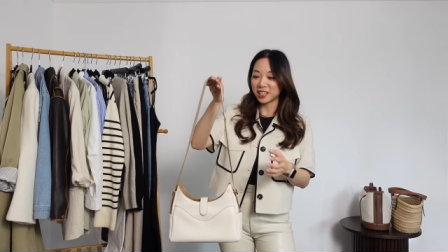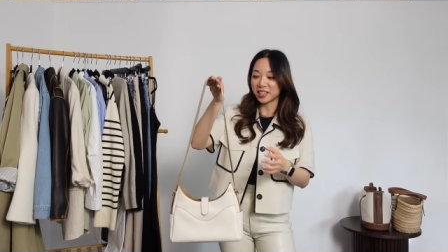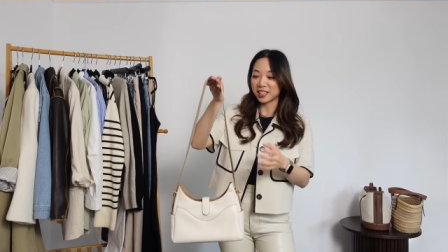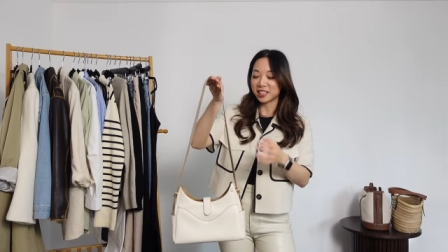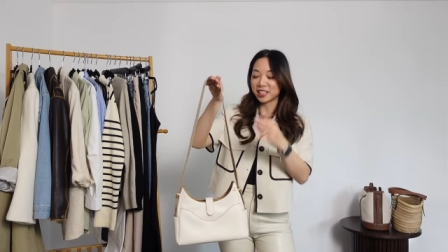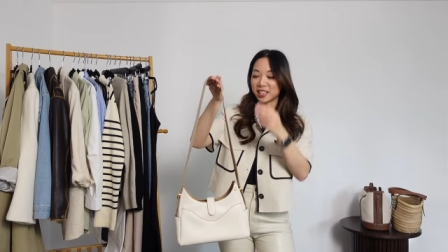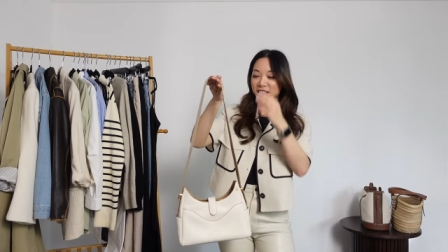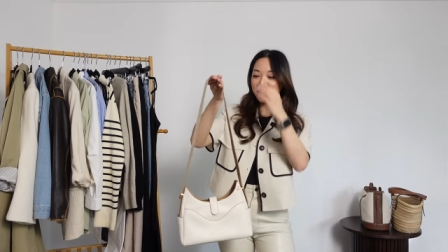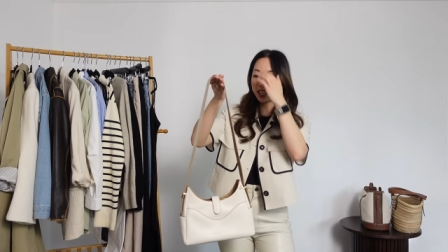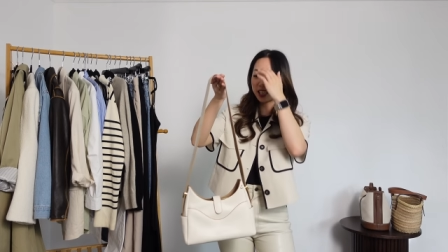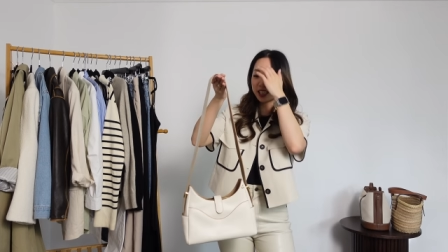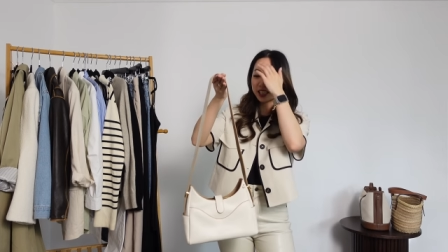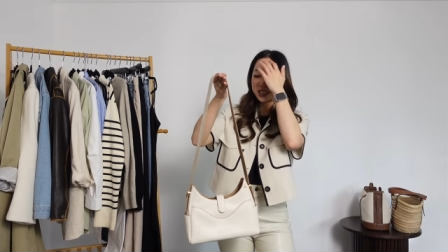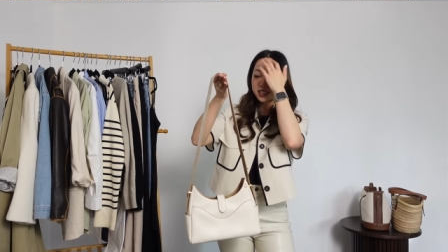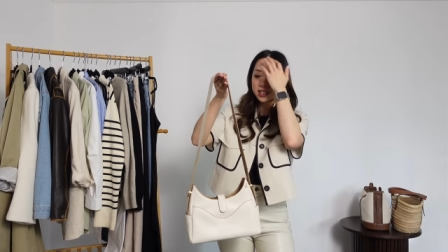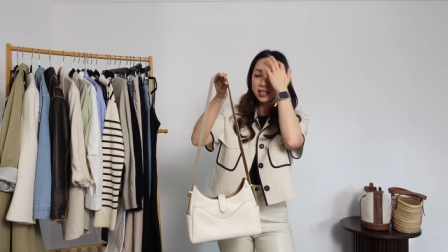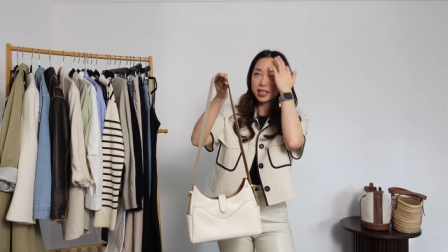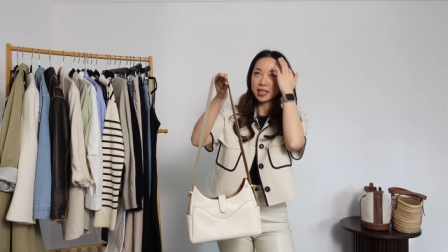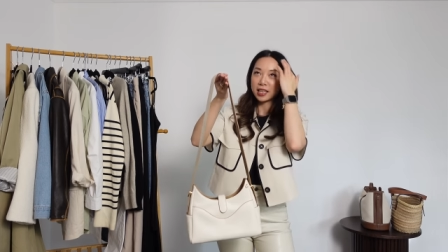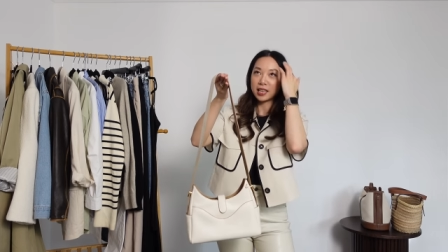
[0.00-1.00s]
This
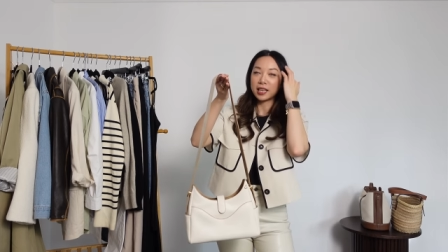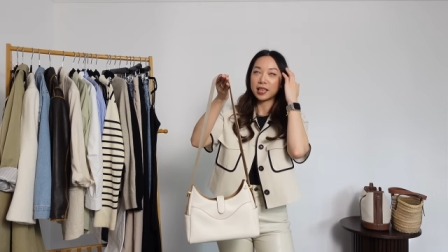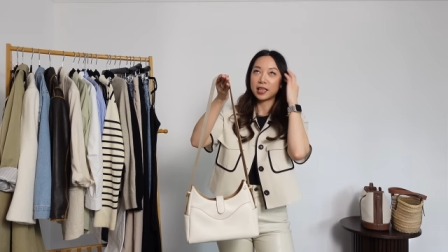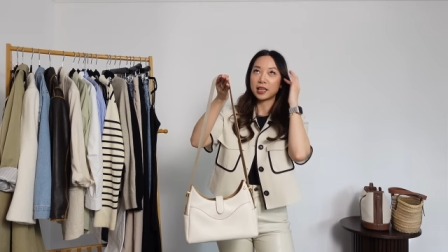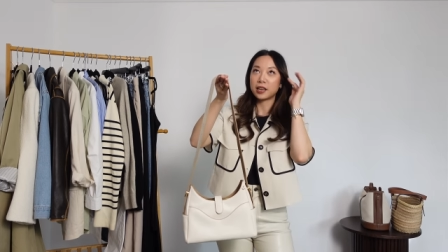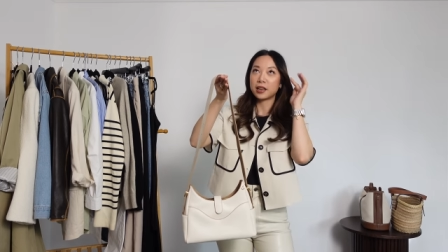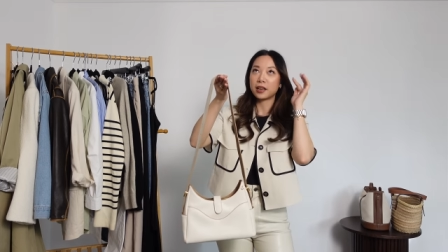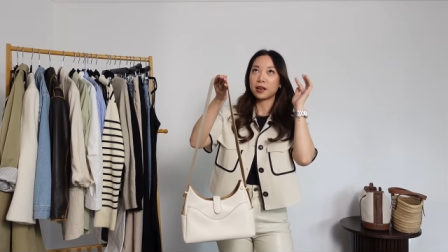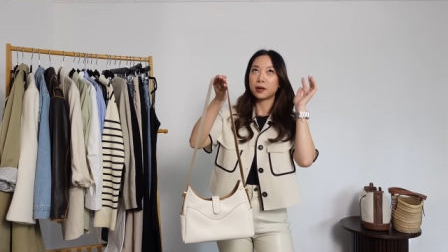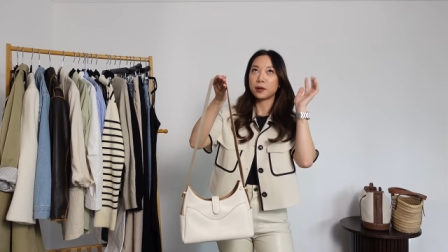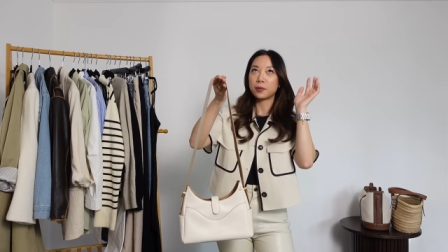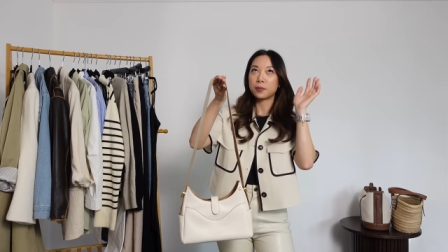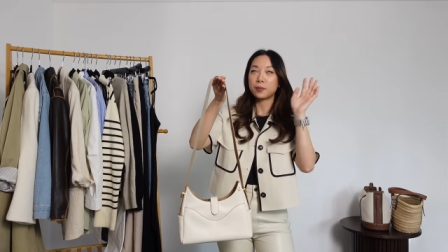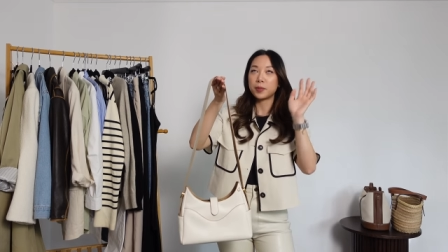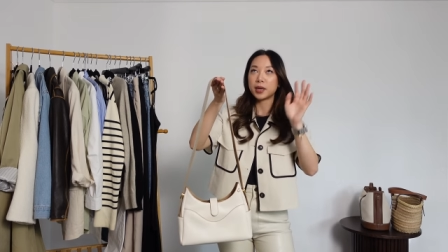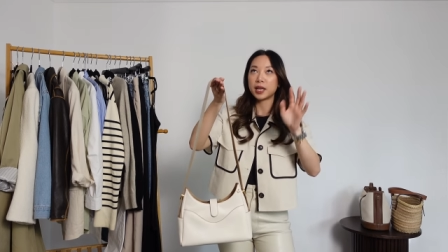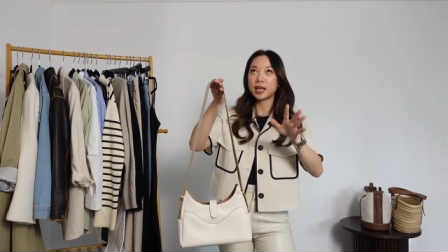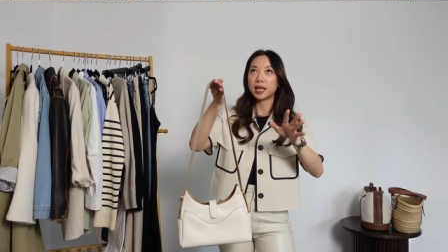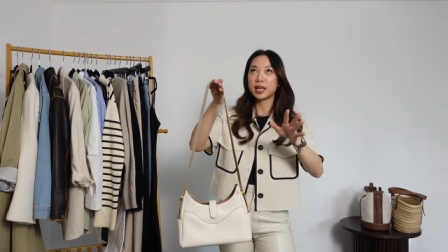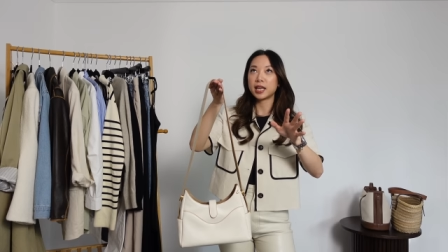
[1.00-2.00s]
is the
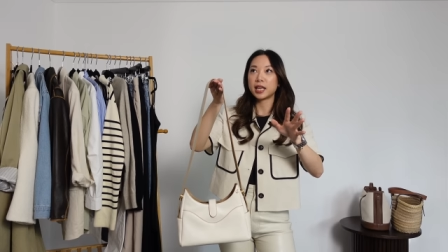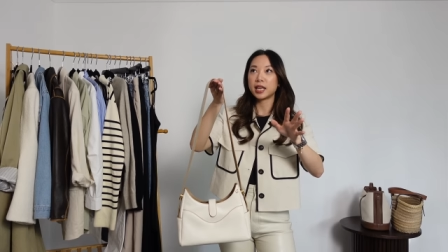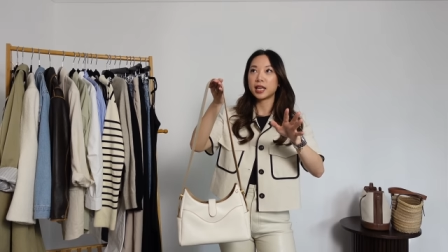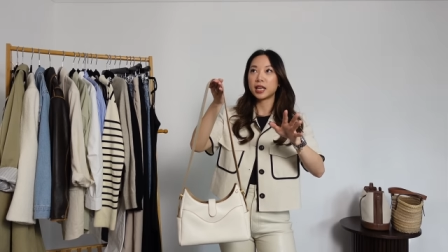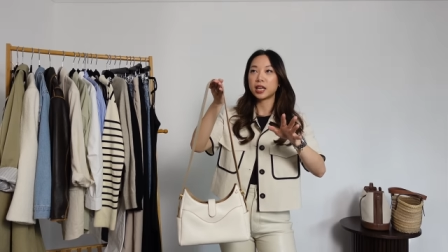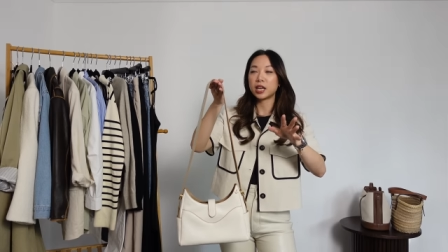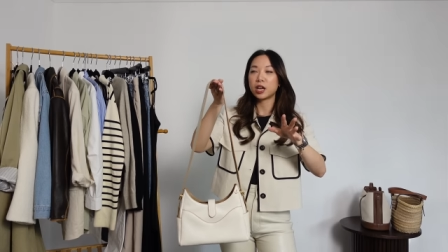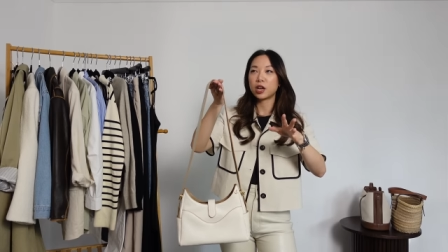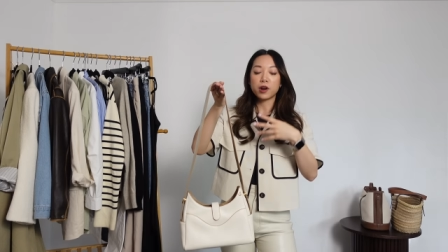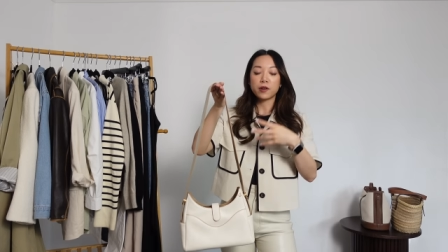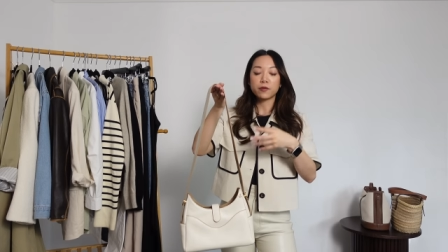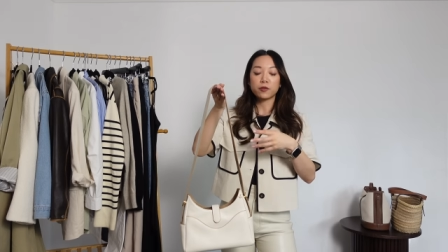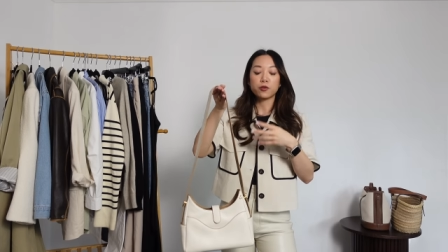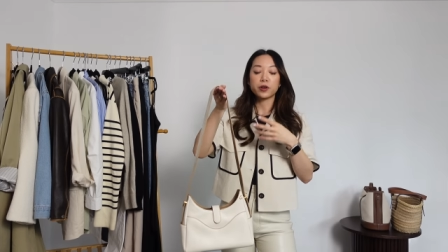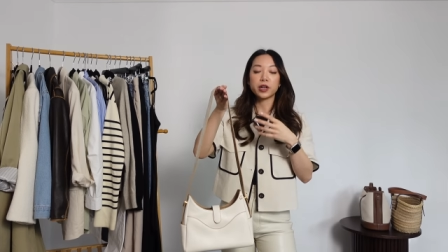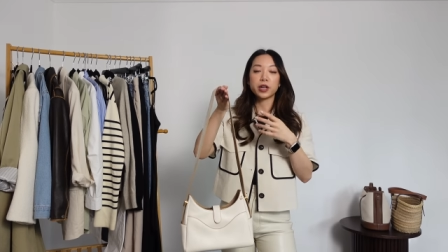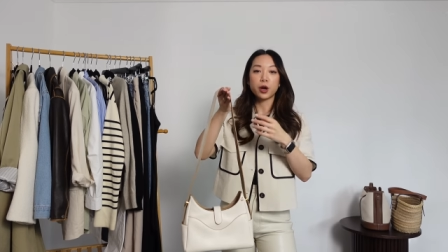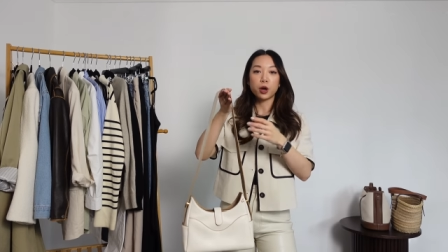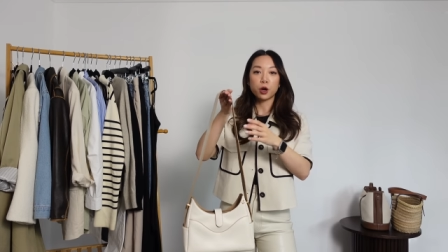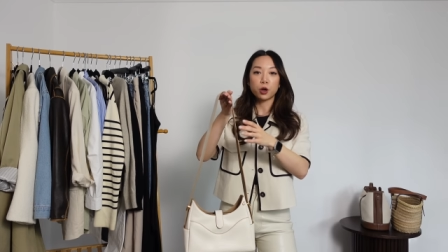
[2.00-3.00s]
mini
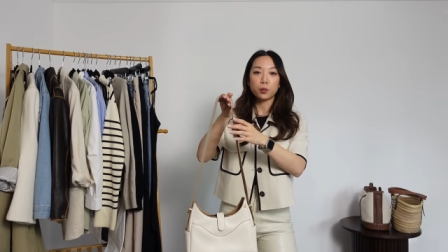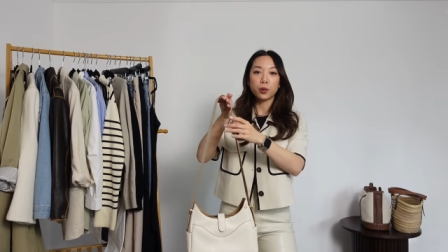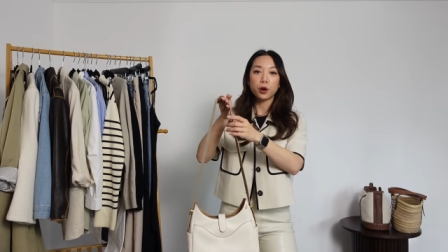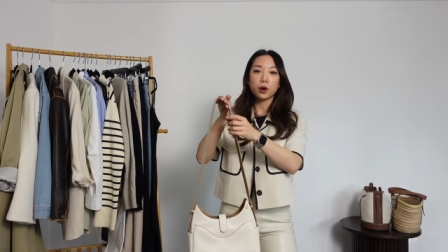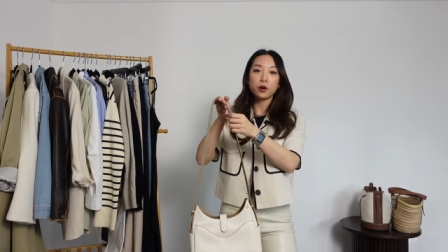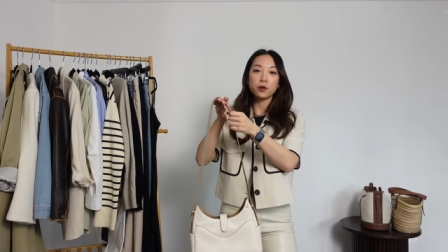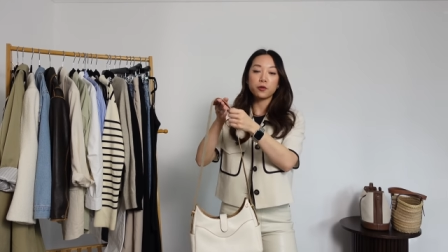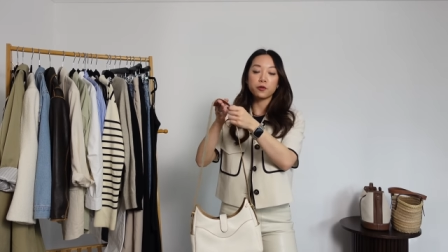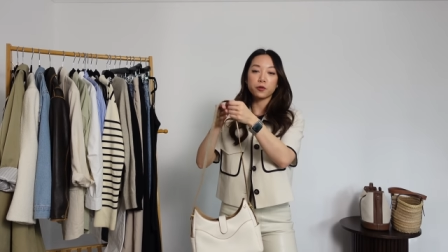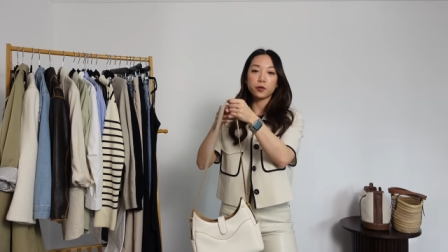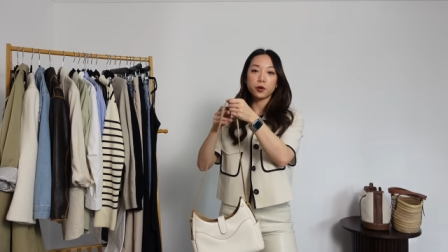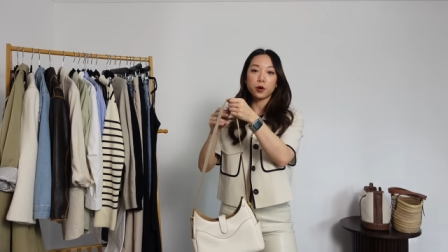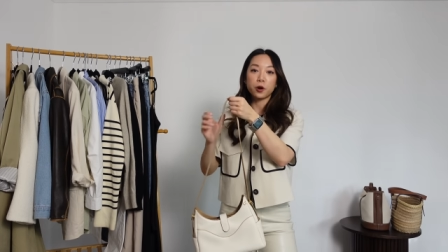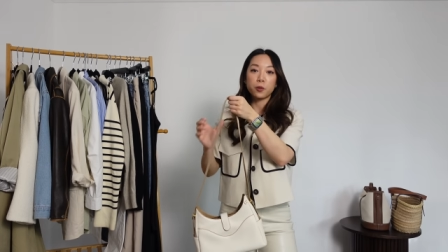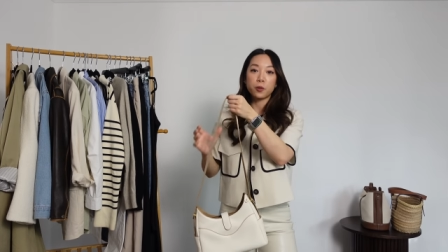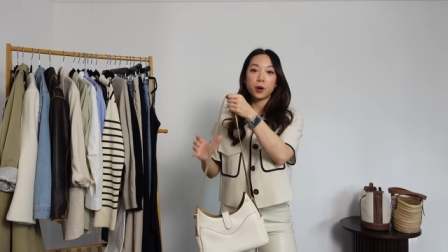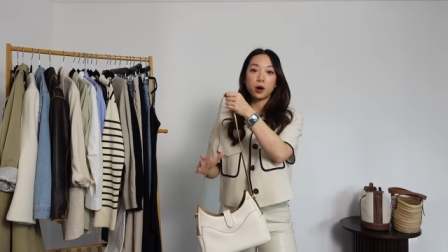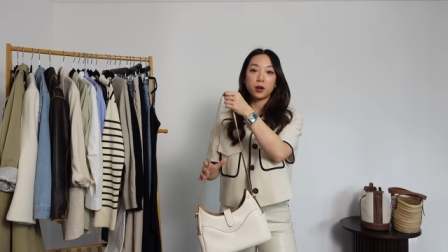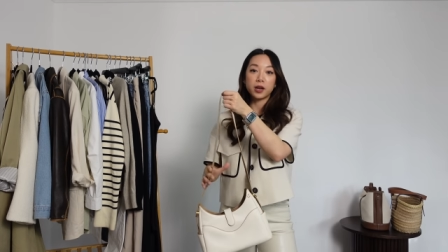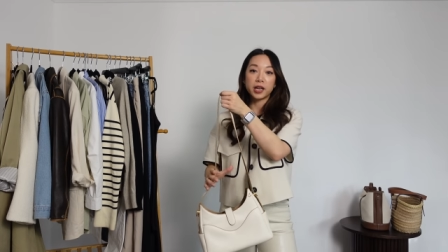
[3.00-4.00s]
Reverie Hobo
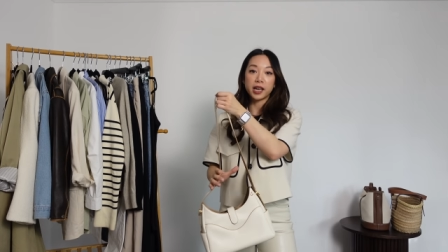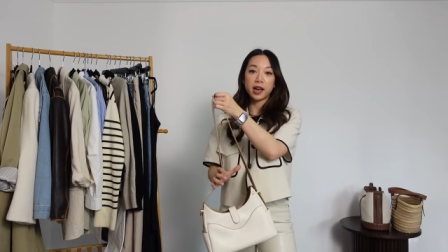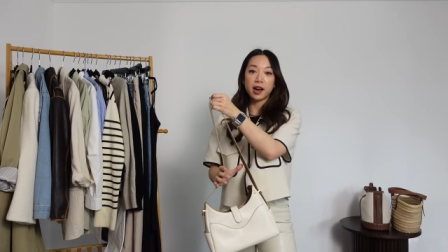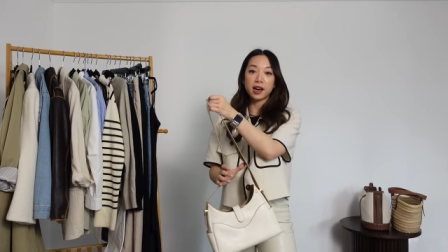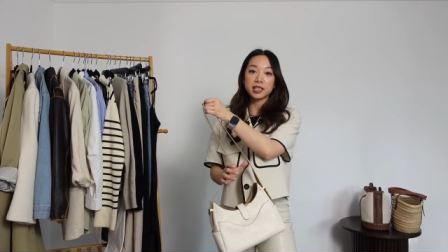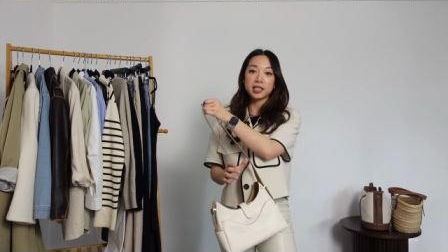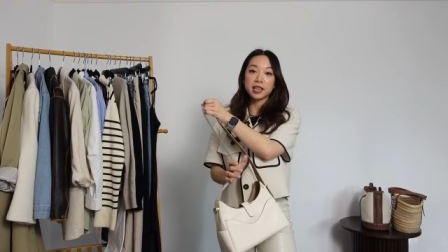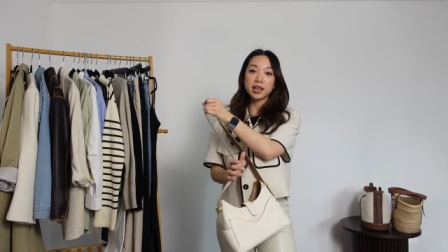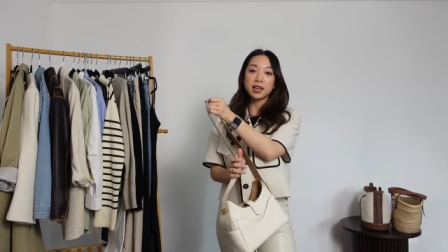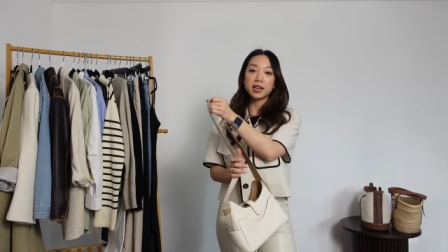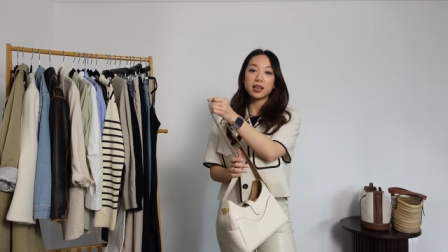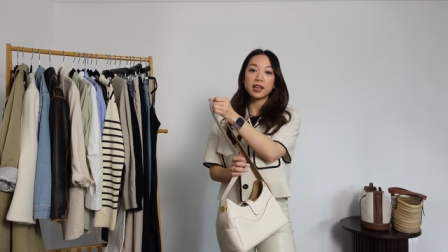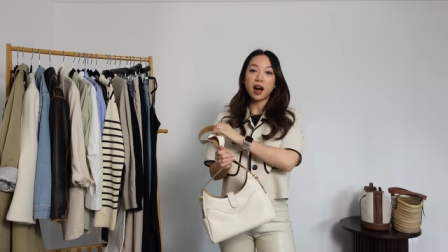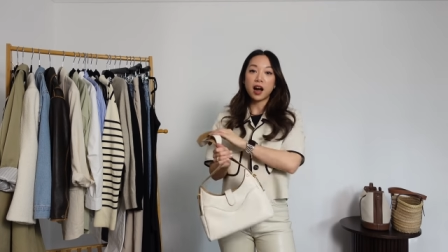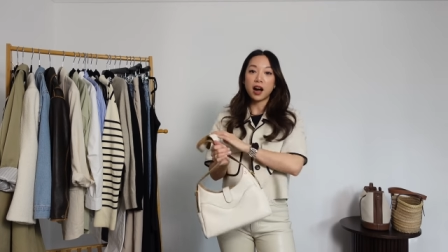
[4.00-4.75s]
from Oleada.